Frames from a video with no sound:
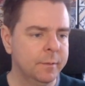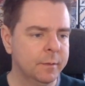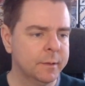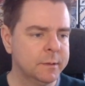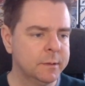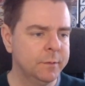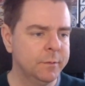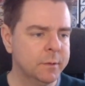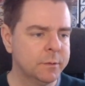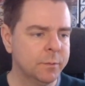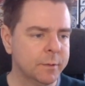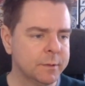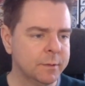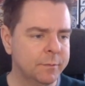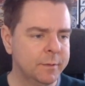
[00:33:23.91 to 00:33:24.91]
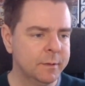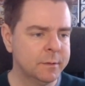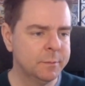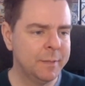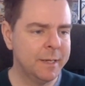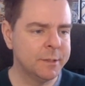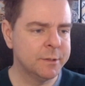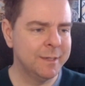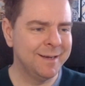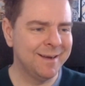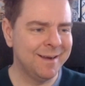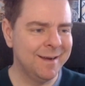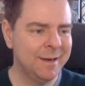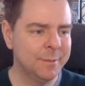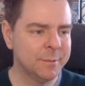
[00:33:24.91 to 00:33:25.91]
Let's see if this works. If this paginated
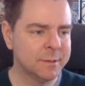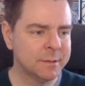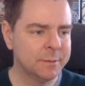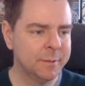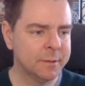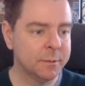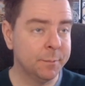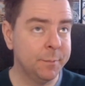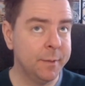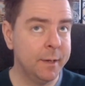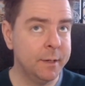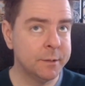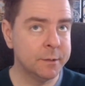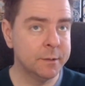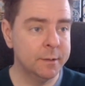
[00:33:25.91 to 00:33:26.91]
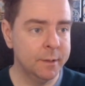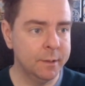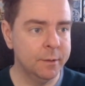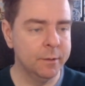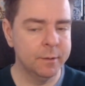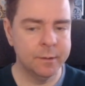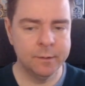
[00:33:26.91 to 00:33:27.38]
items expects a paginator,